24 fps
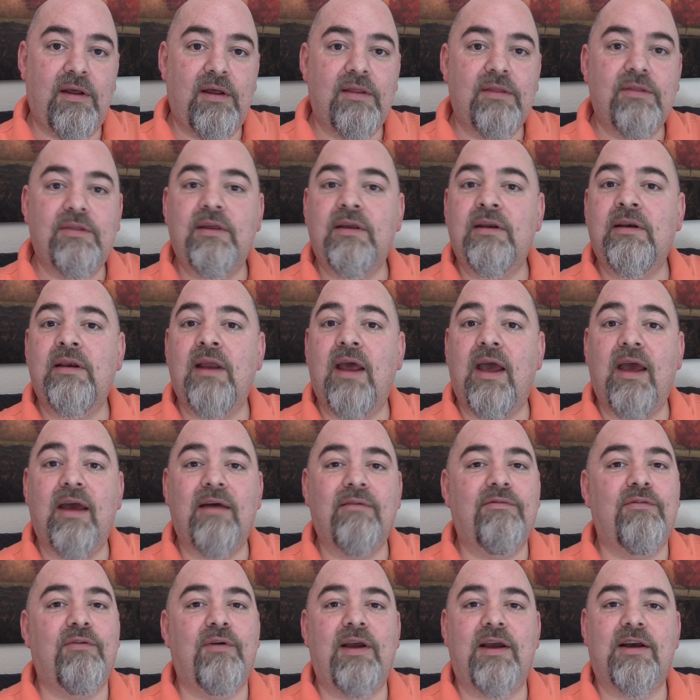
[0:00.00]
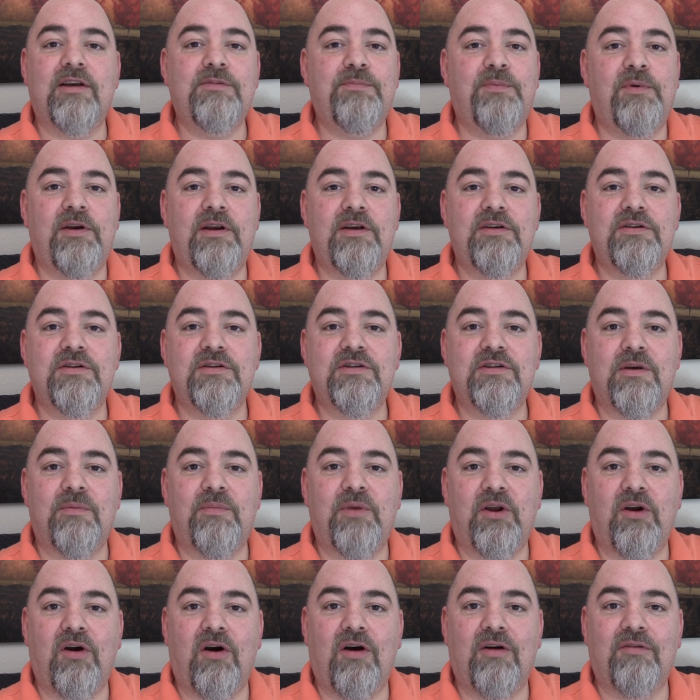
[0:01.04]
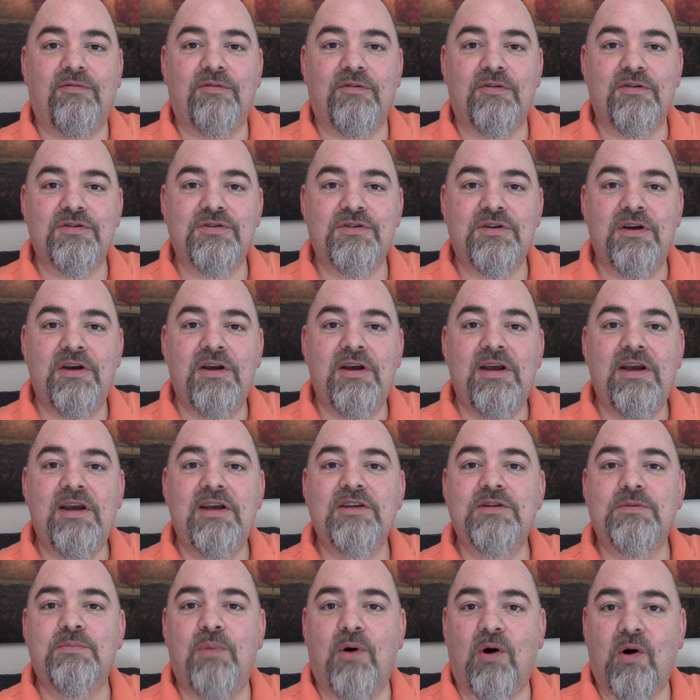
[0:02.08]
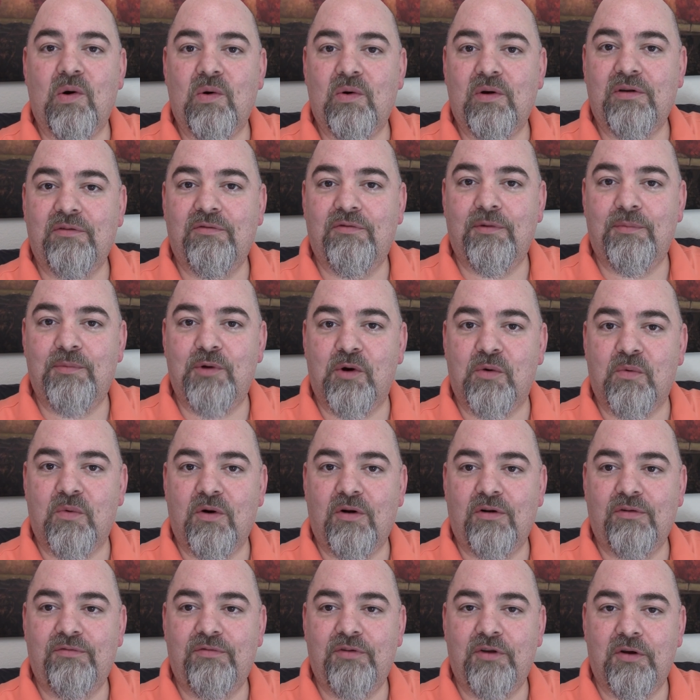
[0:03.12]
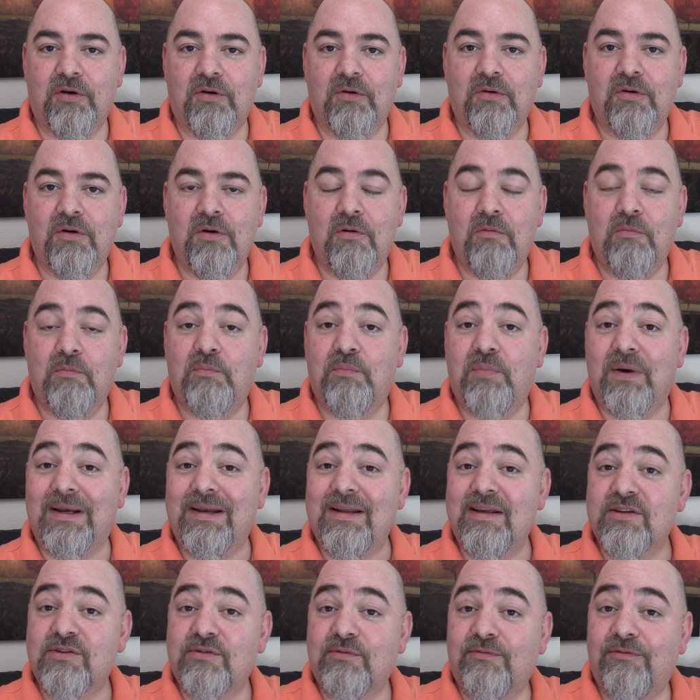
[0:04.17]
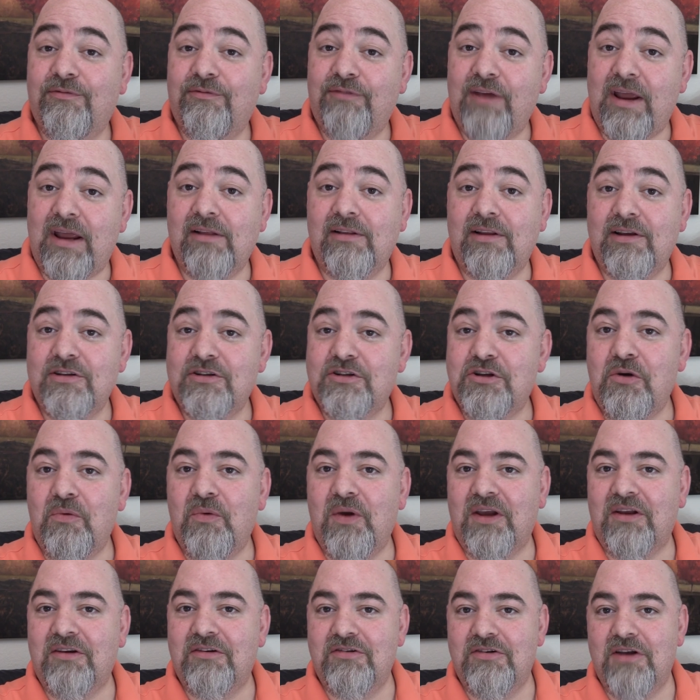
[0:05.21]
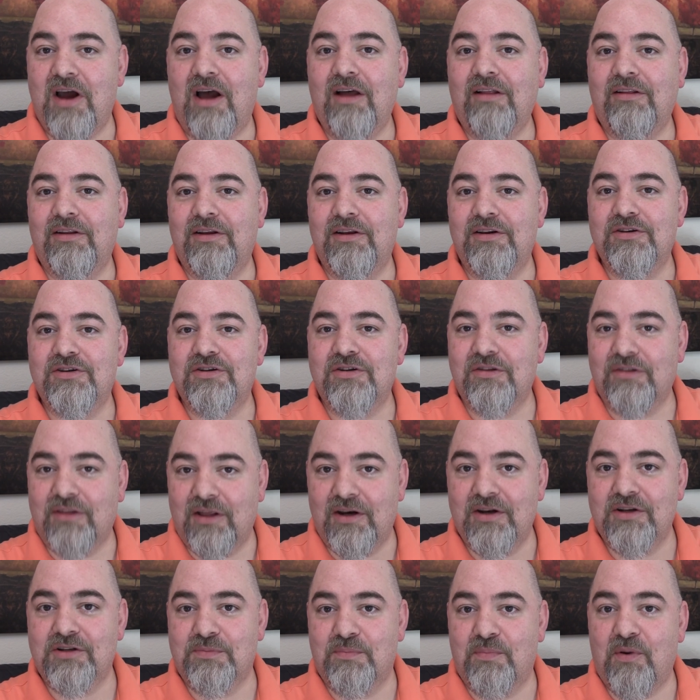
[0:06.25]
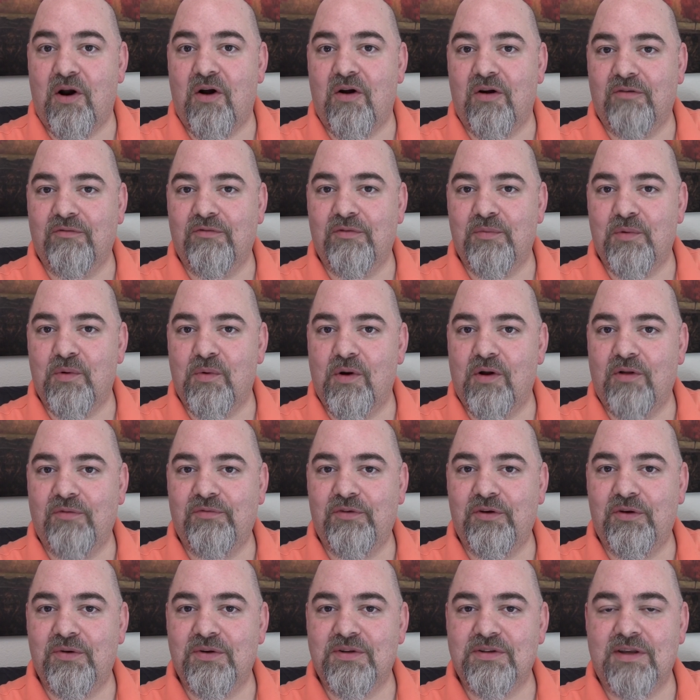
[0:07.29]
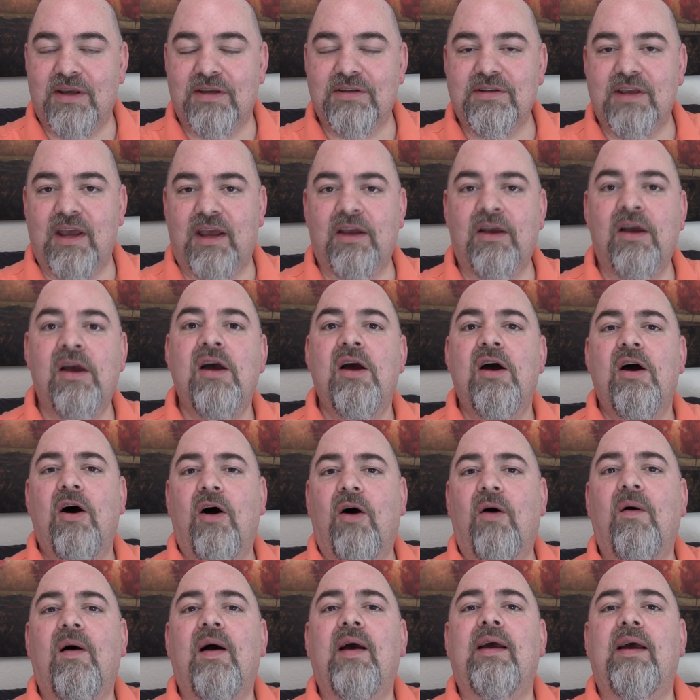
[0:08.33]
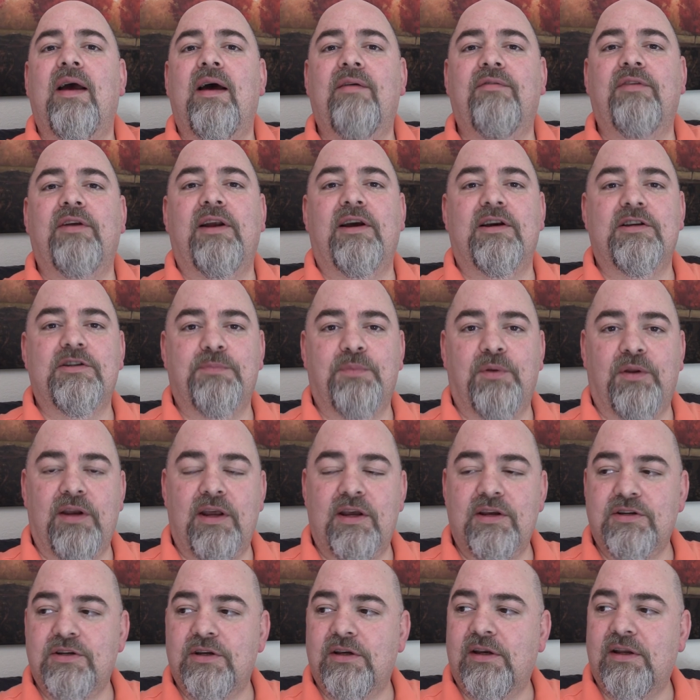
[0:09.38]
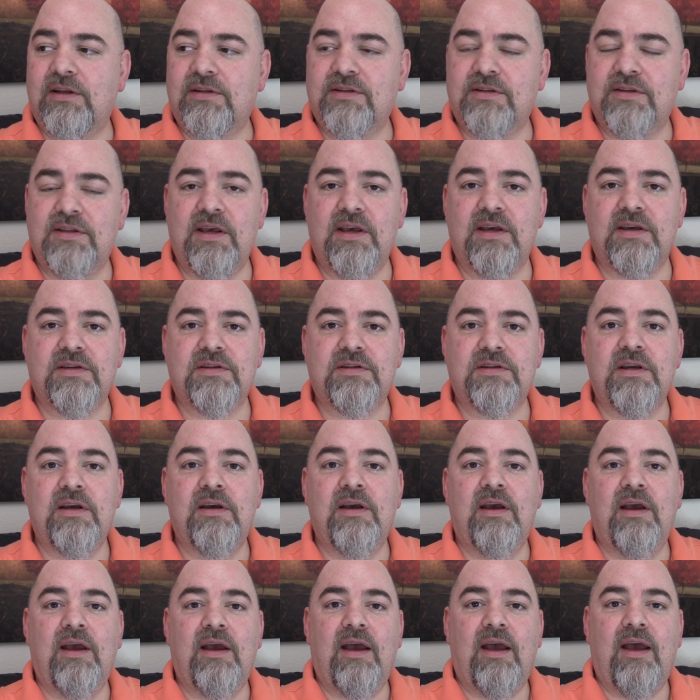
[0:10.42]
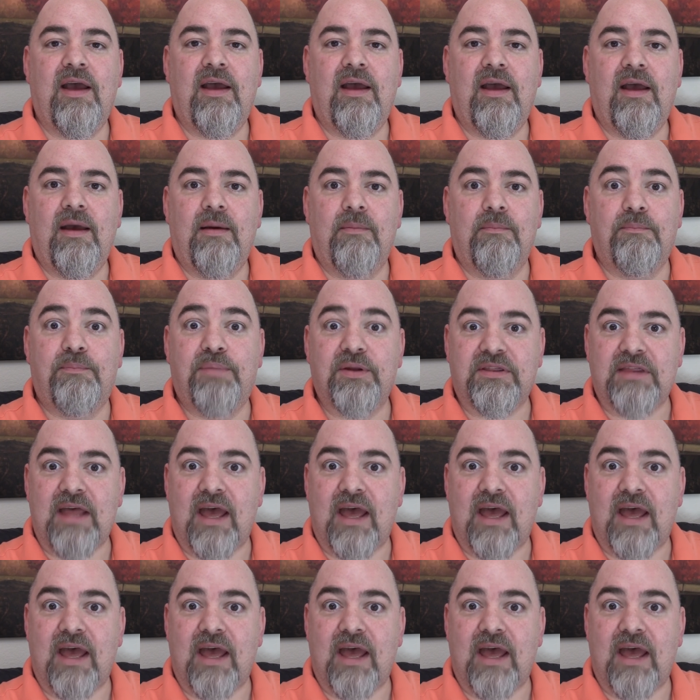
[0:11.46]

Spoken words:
then every explanation somebody offers is borrowing from your worldview, but is failing to acknowledge that it's borrowing from your worldview. It's like saying, oh, I have an explanation, it's this. But